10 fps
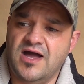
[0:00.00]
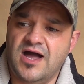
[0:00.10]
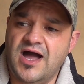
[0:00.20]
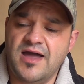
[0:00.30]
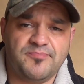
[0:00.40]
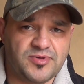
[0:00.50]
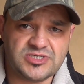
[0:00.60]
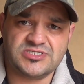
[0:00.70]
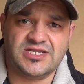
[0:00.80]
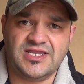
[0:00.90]
I
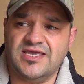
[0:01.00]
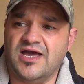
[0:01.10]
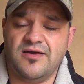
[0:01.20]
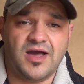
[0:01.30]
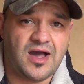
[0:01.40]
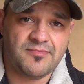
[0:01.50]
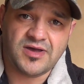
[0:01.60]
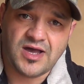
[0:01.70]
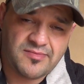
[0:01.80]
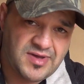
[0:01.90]
personally, I'm
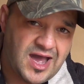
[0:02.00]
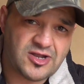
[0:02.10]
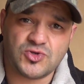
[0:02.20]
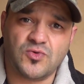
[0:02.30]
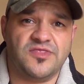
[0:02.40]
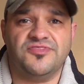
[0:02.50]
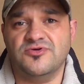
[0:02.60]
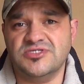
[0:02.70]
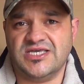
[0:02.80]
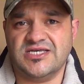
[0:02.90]
an outdoor
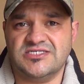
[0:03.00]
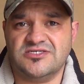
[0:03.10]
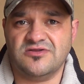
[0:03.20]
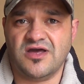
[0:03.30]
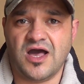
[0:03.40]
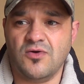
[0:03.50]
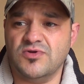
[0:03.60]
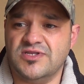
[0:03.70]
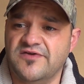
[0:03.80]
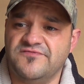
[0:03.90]
enthusiast. I
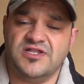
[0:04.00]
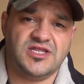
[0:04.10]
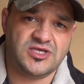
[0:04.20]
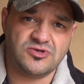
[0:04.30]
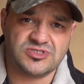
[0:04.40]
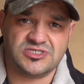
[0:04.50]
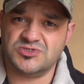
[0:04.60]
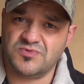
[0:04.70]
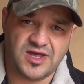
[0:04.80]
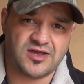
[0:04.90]
would definitely use
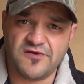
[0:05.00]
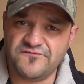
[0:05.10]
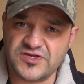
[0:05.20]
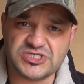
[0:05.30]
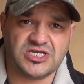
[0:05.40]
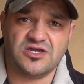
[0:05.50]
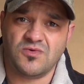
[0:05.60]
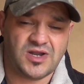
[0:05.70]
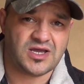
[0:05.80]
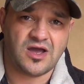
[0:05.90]
this when I go fishing,
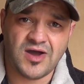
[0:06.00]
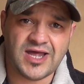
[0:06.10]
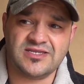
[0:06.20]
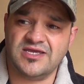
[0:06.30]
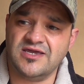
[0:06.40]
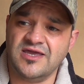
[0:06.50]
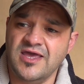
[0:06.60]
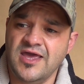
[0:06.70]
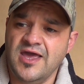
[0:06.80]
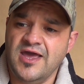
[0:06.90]
when I go hunting.
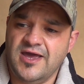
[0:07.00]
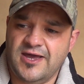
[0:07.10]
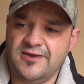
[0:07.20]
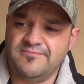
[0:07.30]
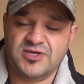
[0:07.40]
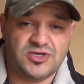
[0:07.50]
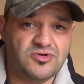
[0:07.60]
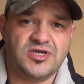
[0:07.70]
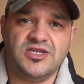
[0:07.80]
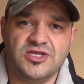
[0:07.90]

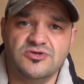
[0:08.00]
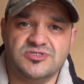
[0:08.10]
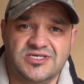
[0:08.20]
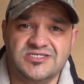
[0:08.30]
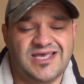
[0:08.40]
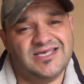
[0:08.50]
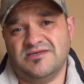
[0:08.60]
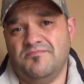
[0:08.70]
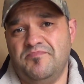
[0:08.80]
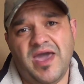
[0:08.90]
You can use this as
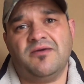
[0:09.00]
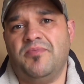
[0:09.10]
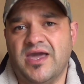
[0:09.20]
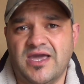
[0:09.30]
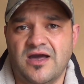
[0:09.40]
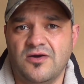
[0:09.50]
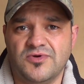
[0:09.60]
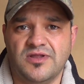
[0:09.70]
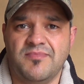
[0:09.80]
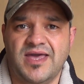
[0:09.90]
a backpacker, I
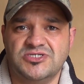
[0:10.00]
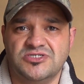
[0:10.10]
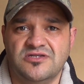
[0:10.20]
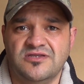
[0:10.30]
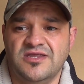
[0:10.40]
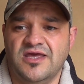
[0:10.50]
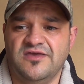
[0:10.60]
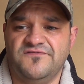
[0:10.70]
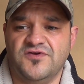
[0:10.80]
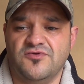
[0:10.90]
would imagine,
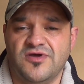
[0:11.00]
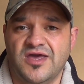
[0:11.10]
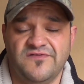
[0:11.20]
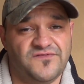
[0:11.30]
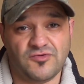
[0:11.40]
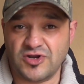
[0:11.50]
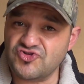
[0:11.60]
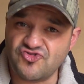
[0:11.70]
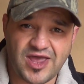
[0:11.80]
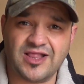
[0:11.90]
if you're a
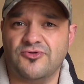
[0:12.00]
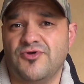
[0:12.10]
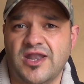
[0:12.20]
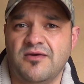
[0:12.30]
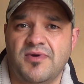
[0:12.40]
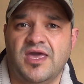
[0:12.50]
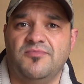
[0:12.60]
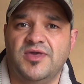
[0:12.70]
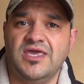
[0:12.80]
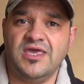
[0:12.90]
trail runner
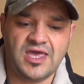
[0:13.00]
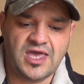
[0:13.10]
maybe.